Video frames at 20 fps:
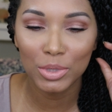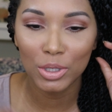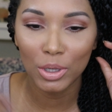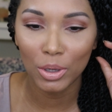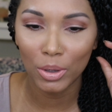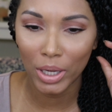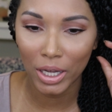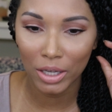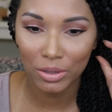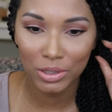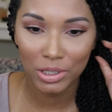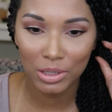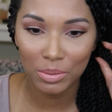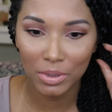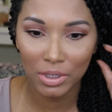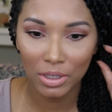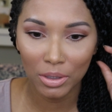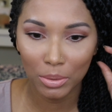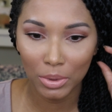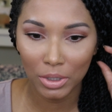so I'll just
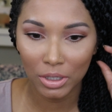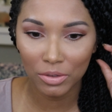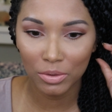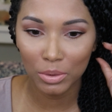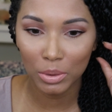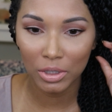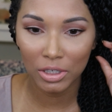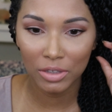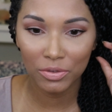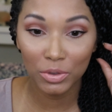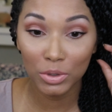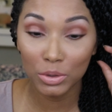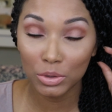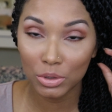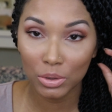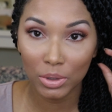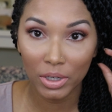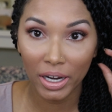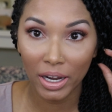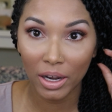be at work for a few
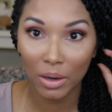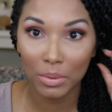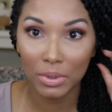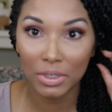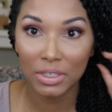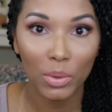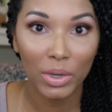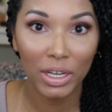short hours.